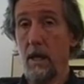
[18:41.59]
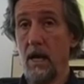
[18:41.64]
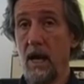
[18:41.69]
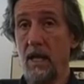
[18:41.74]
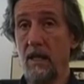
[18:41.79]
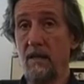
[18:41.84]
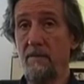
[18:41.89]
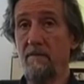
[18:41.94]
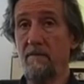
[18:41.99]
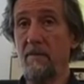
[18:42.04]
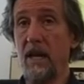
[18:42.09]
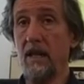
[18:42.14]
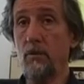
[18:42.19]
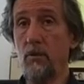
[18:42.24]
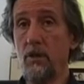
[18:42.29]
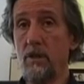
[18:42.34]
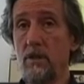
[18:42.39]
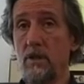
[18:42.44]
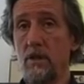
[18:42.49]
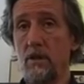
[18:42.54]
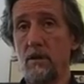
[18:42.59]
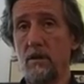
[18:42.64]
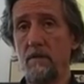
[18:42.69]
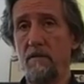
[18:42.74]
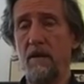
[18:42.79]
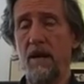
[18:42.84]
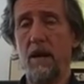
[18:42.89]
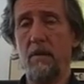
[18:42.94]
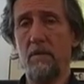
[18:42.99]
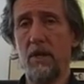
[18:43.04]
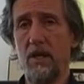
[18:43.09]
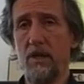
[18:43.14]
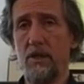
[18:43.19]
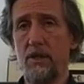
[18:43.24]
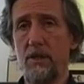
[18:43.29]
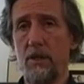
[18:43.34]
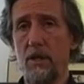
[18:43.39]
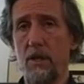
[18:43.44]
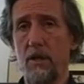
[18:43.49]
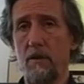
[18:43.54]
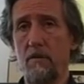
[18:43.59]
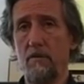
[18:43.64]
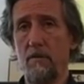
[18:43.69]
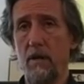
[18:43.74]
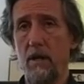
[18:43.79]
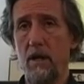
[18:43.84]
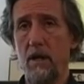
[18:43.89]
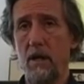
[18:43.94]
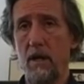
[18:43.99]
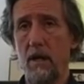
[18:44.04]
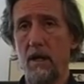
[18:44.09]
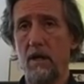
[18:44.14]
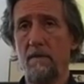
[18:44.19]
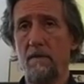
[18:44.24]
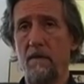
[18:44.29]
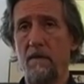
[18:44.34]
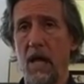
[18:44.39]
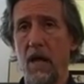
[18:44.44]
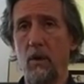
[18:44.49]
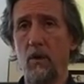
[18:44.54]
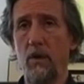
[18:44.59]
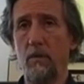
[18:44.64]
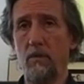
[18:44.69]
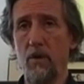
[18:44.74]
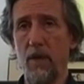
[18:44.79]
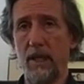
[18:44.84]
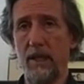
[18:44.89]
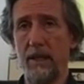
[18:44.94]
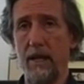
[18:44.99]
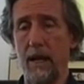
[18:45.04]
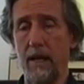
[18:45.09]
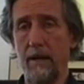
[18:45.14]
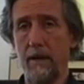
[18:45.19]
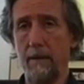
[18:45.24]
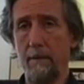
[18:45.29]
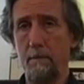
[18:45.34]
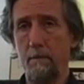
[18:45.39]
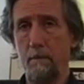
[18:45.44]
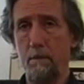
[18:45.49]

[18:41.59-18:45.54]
and the veterans and their families served in the following breakdown.